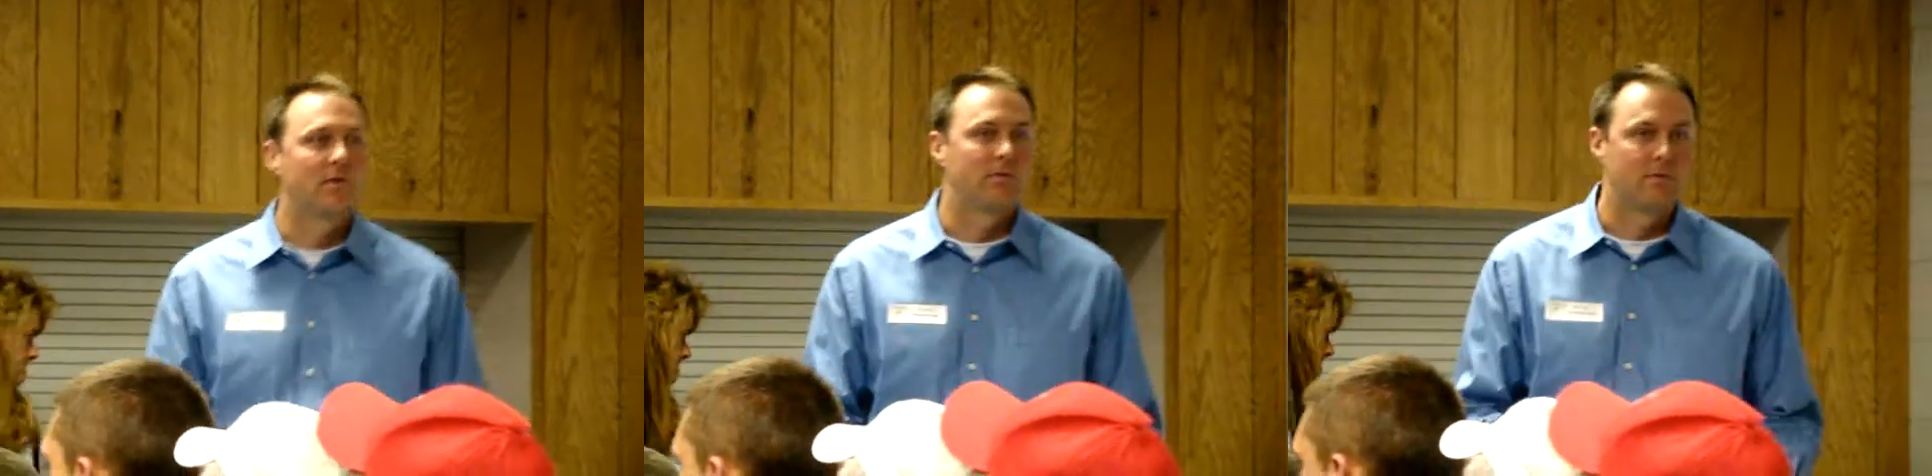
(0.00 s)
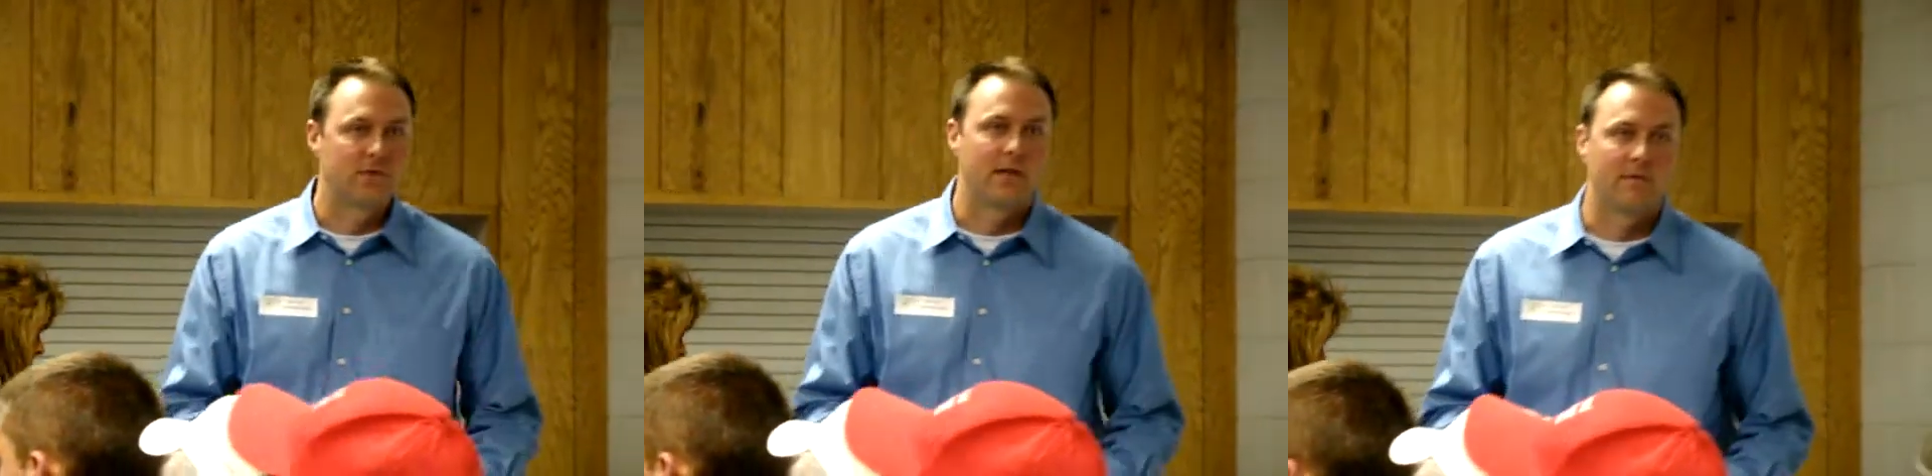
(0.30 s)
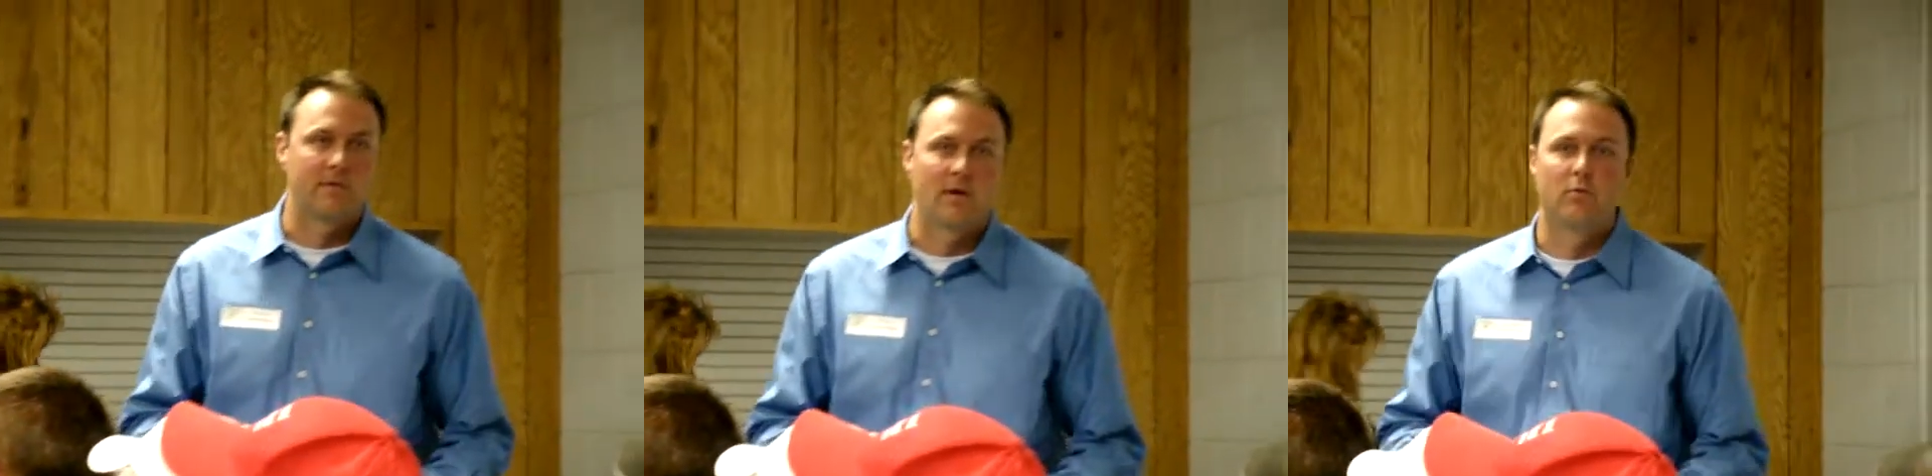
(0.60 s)

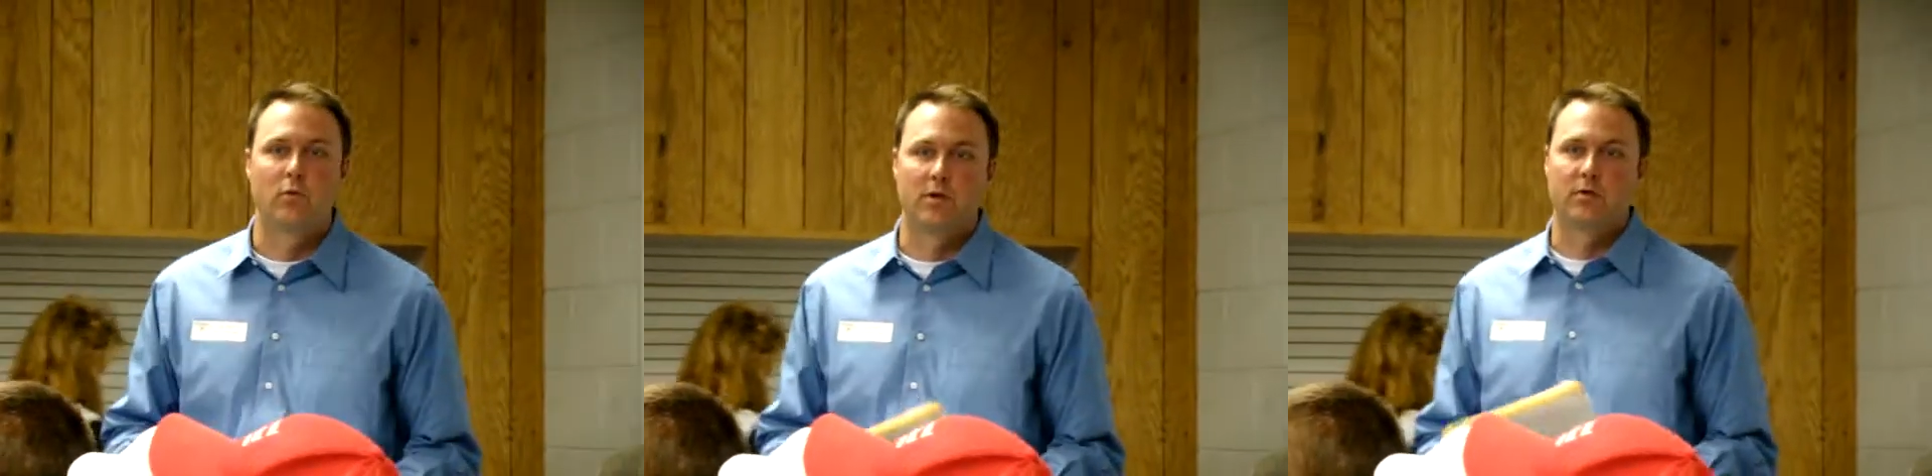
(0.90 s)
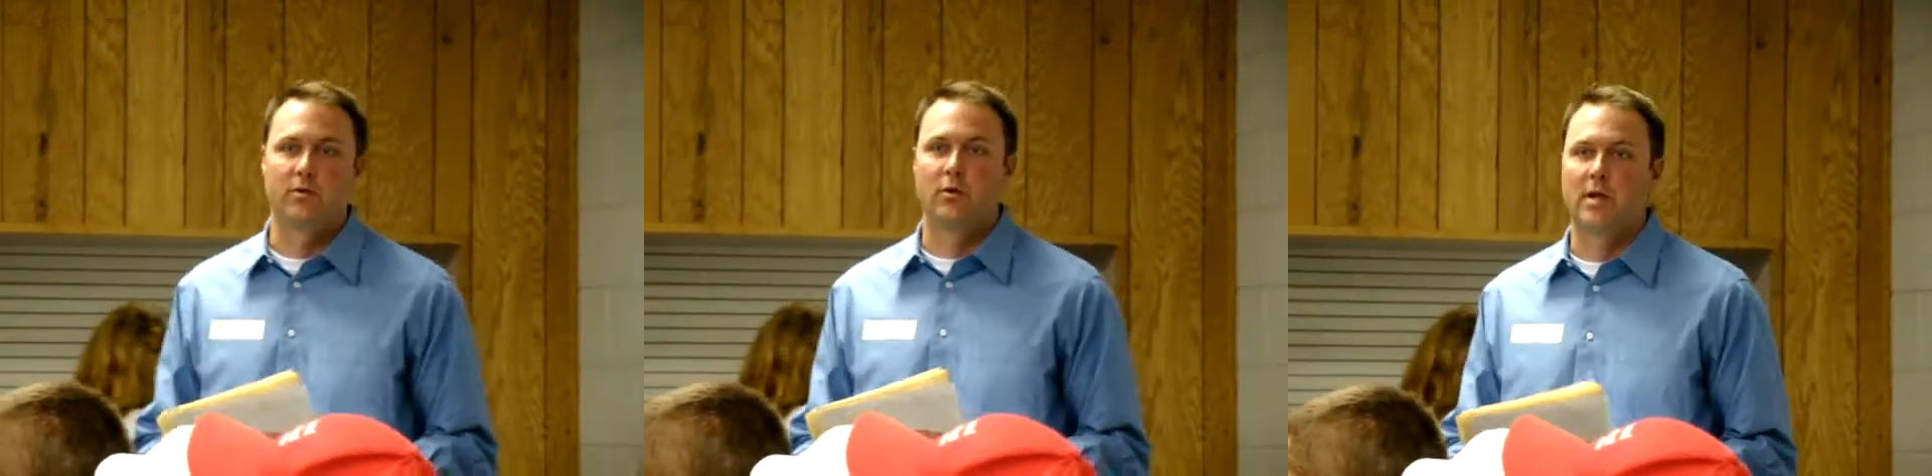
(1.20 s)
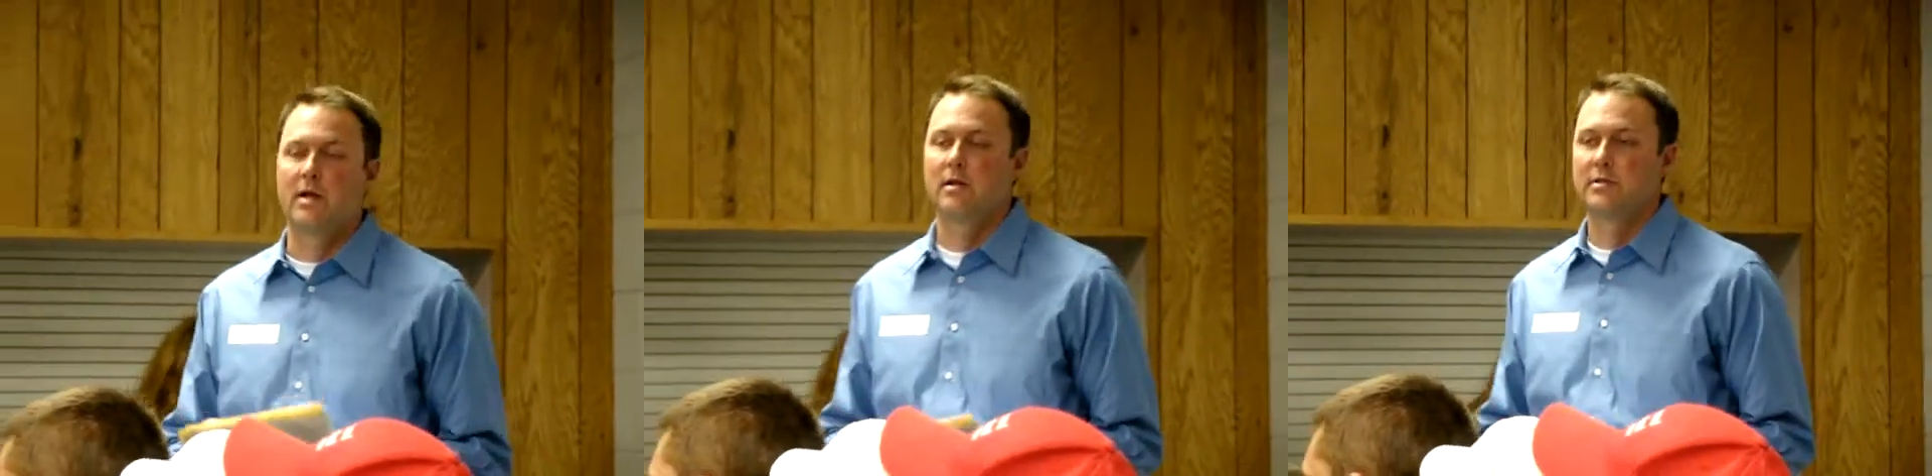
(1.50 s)
representative of Woodland Road
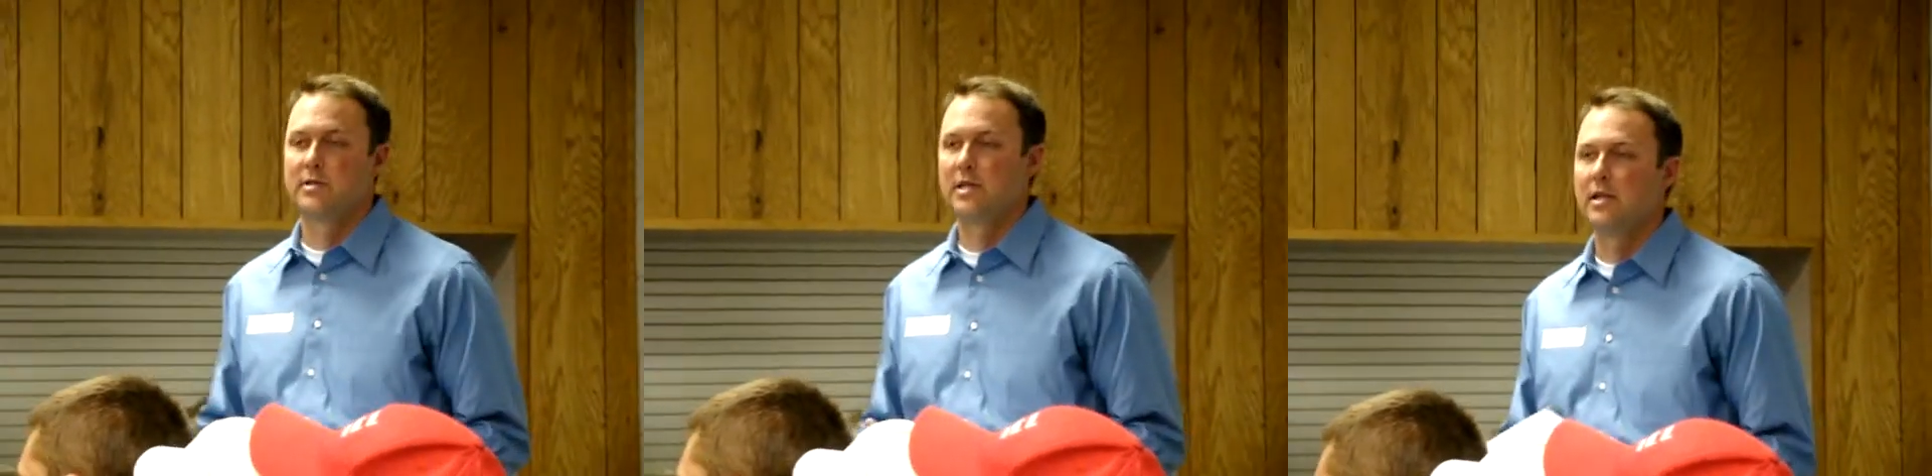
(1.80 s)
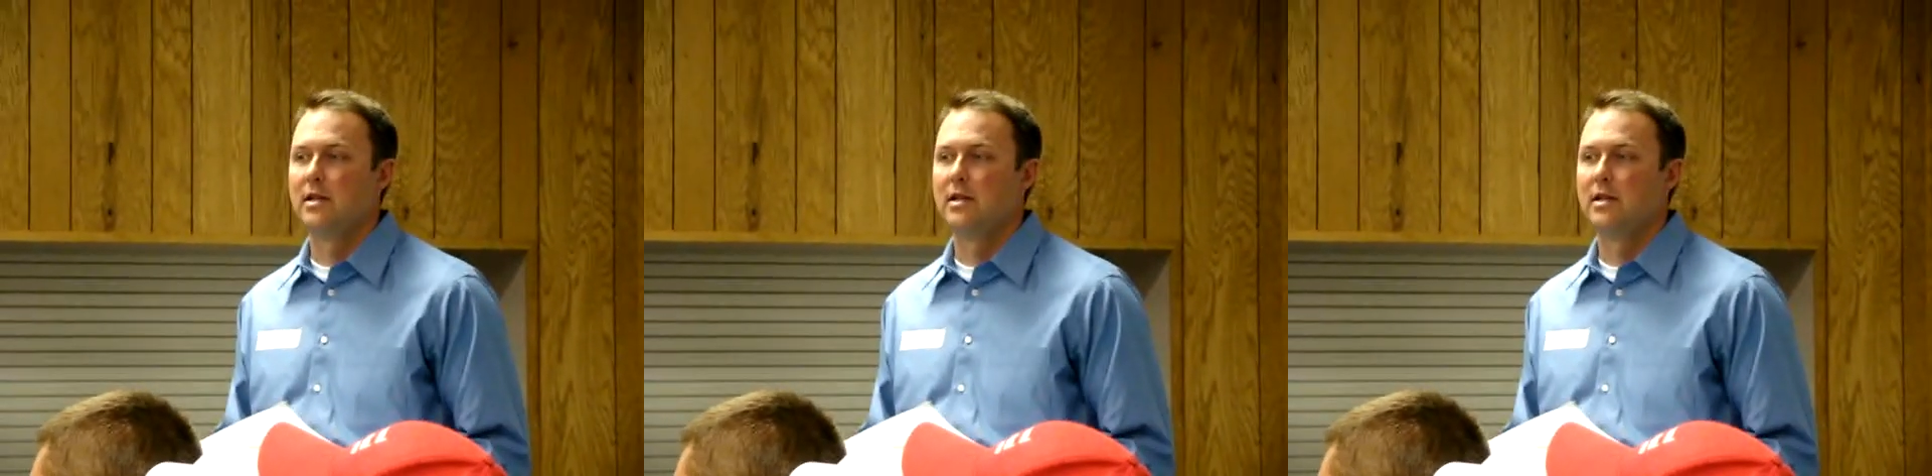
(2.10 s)
LLC.